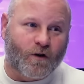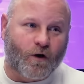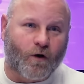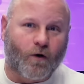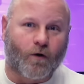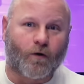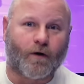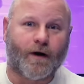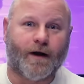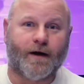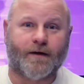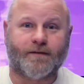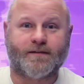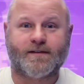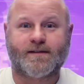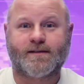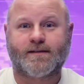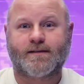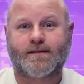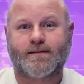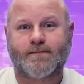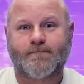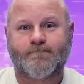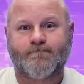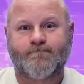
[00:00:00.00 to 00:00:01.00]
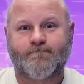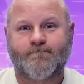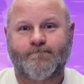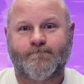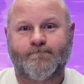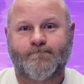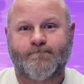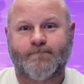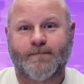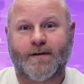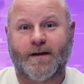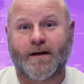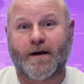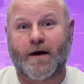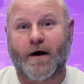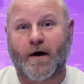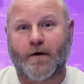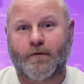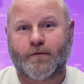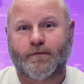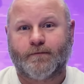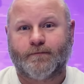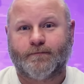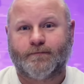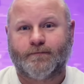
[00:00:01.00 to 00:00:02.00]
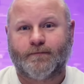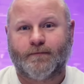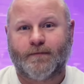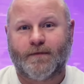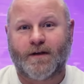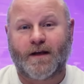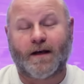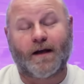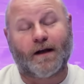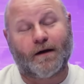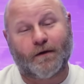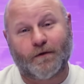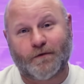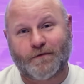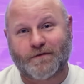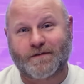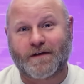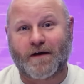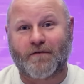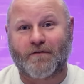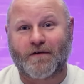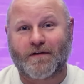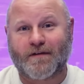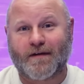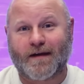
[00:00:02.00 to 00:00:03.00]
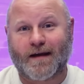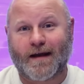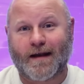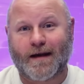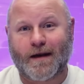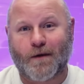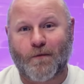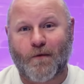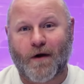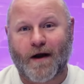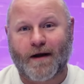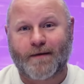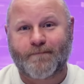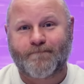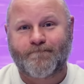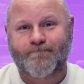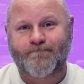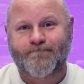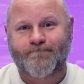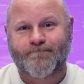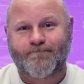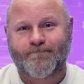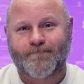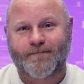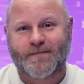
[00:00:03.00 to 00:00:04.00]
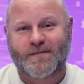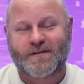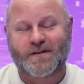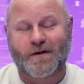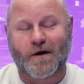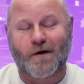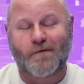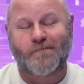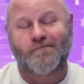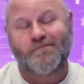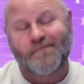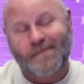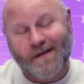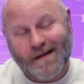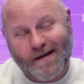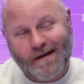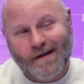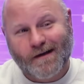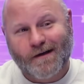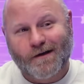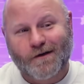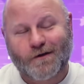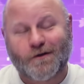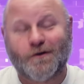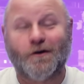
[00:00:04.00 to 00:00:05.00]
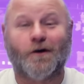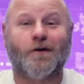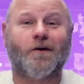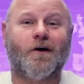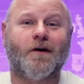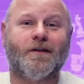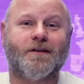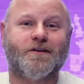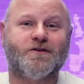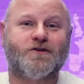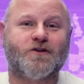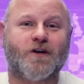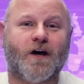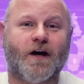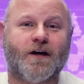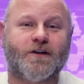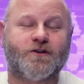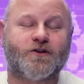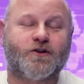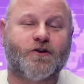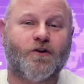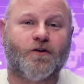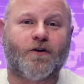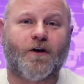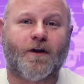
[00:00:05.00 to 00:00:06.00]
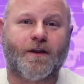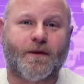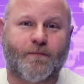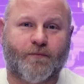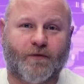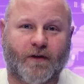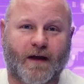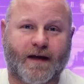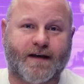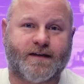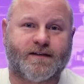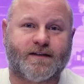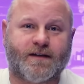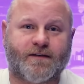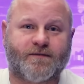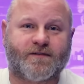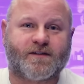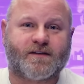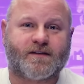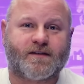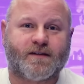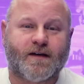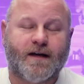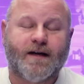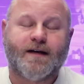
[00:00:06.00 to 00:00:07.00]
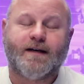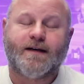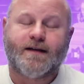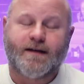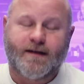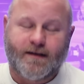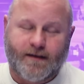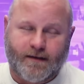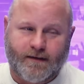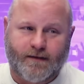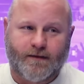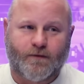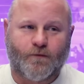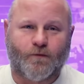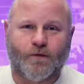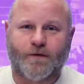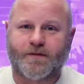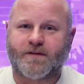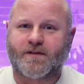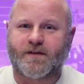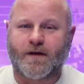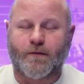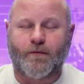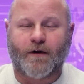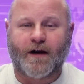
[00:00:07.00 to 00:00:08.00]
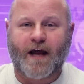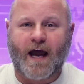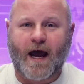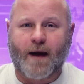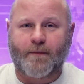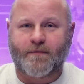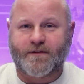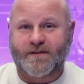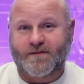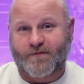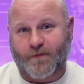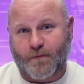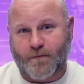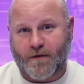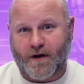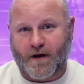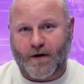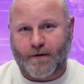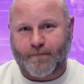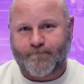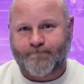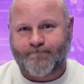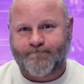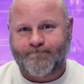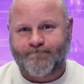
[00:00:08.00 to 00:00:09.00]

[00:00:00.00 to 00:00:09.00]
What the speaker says: or else, you know, you're going to lose everything anyway. So good on the judge, good on the plaintiffs. We'll see what happens from here.